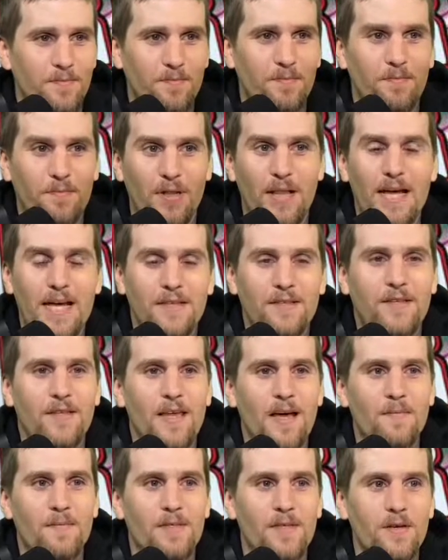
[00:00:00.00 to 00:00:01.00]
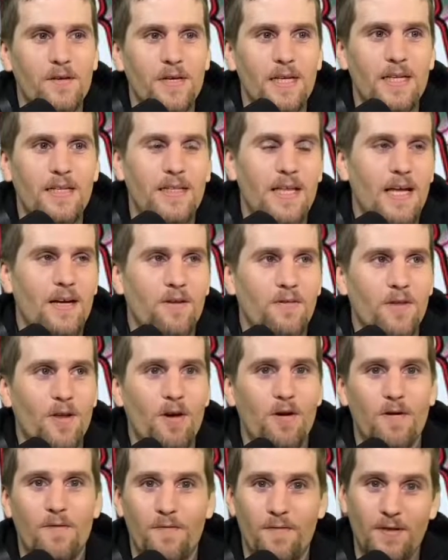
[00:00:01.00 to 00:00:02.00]
plan to them, so they don't
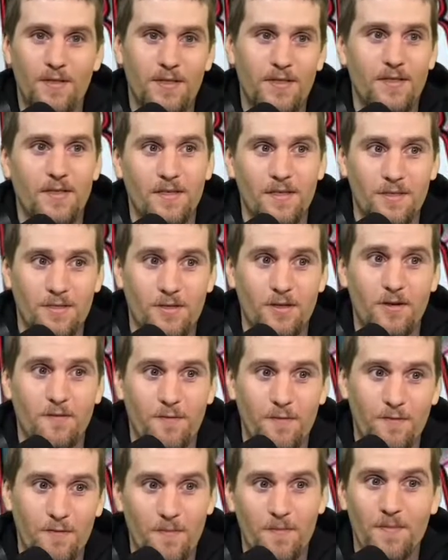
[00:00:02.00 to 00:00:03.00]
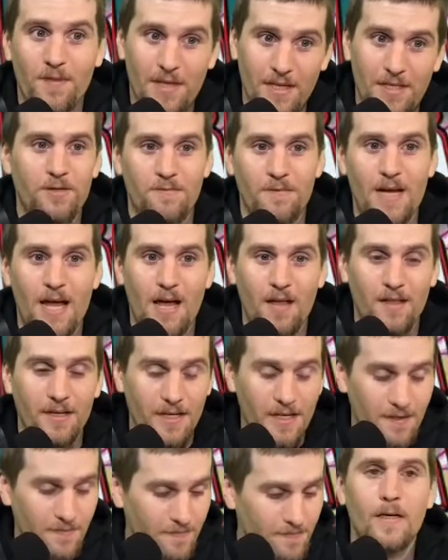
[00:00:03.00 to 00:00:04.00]
know if it's the surfer from this
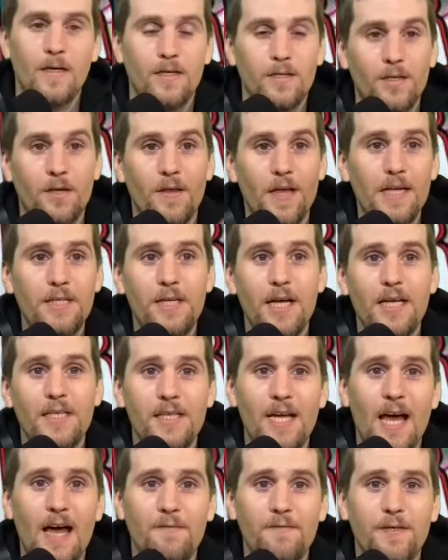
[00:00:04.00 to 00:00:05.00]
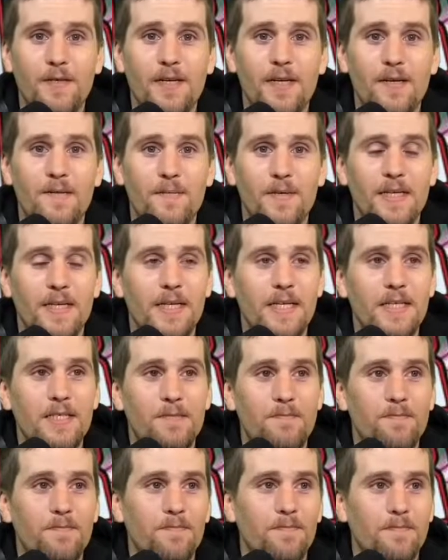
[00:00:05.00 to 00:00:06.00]
reality. So they chase after him, and he's,
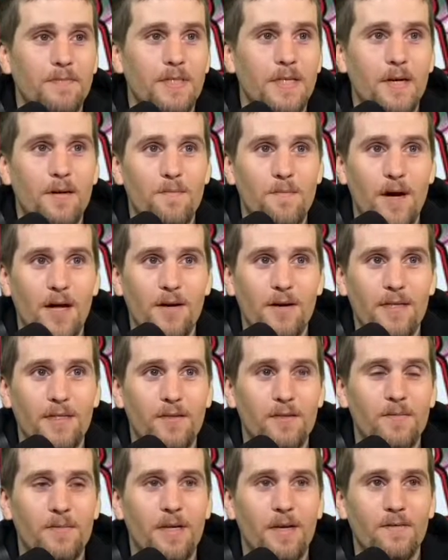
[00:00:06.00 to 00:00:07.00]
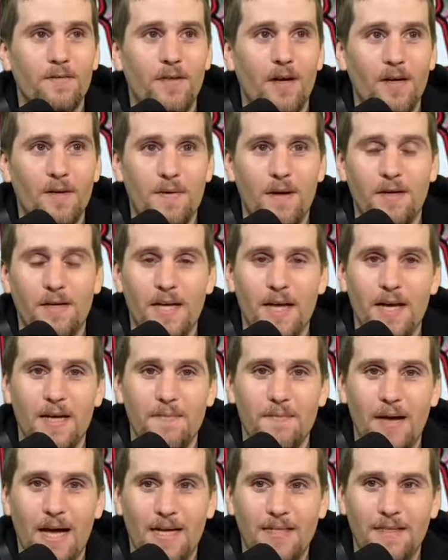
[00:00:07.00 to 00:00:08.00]
you know, muttering to himself, talking about getting
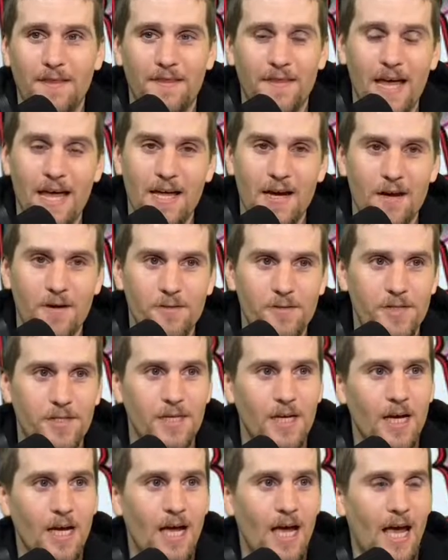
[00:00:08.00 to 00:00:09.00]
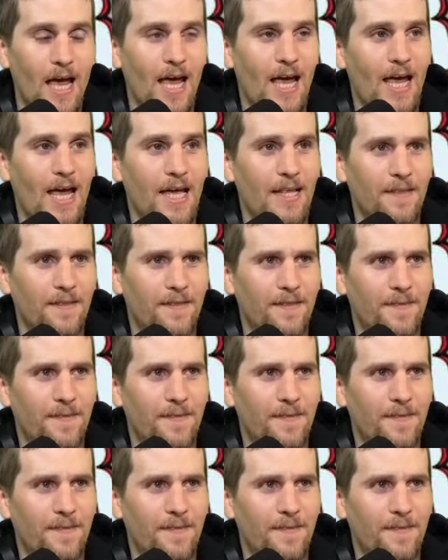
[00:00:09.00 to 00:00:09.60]
back to Thanos, and